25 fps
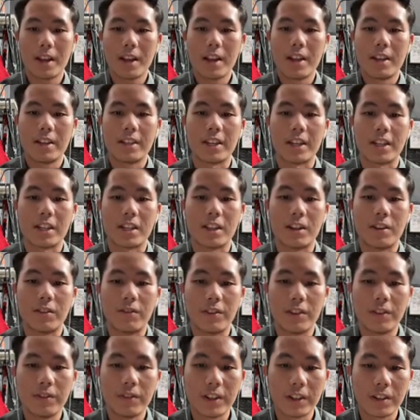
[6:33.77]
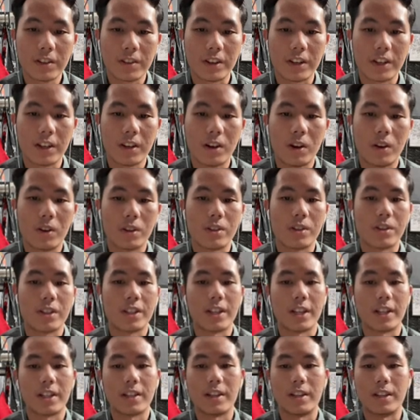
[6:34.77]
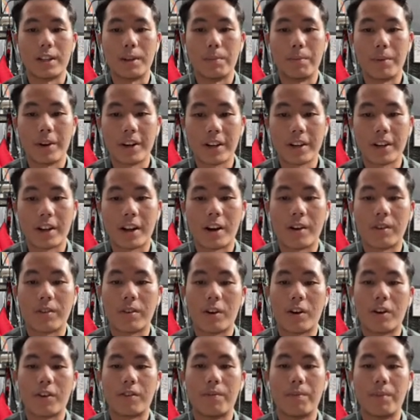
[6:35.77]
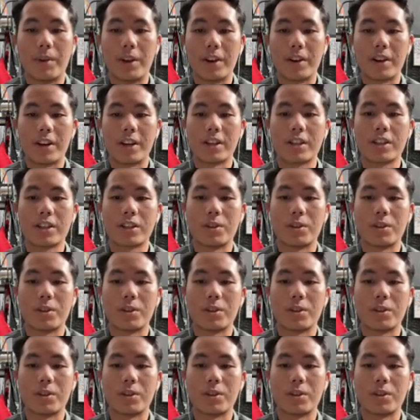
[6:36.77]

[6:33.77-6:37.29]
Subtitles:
Section 53 also stated the breakdown of marriage